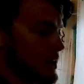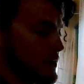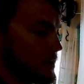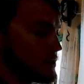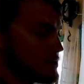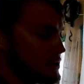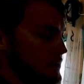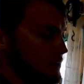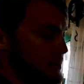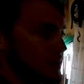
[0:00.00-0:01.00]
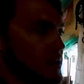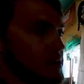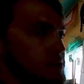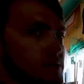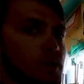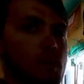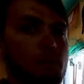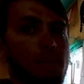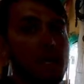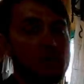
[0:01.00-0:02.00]
like this, because
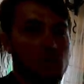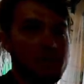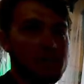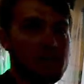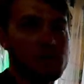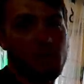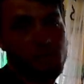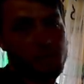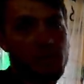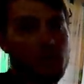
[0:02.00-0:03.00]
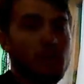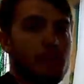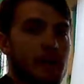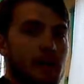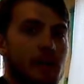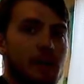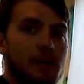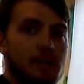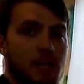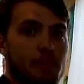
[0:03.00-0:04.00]
bait choices, we'll show you in a minute,
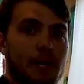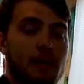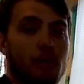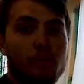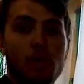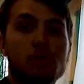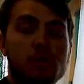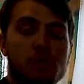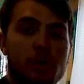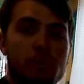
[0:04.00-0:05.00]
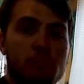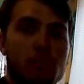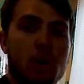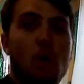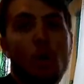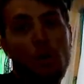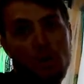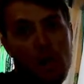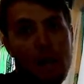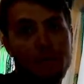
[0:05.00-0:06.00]
it's going to be either frozen shrimp
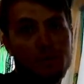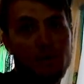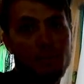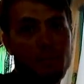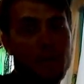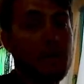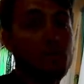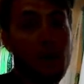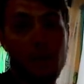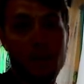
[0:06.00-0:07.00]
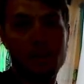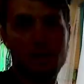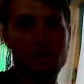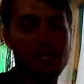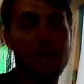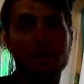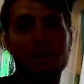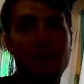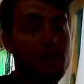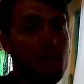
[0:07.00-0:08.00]
or live shrimp. That's what I like to use.
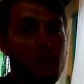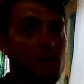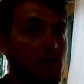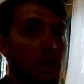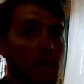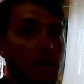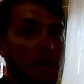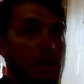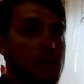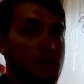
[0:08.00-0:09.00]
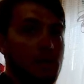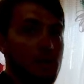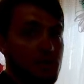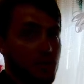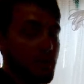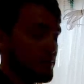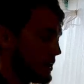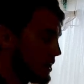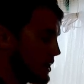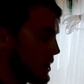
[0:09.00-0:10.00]
Everything in the river eats a shrimp.
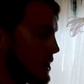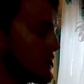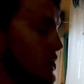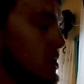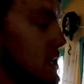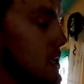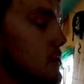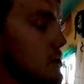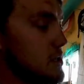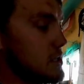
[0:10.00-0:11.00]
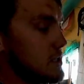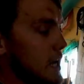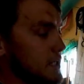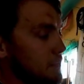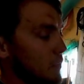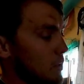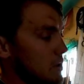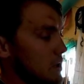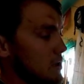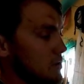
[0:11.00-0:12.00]
So you can either use a size
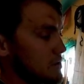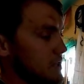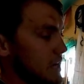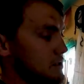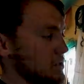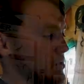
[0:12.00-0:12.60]
4 hook or size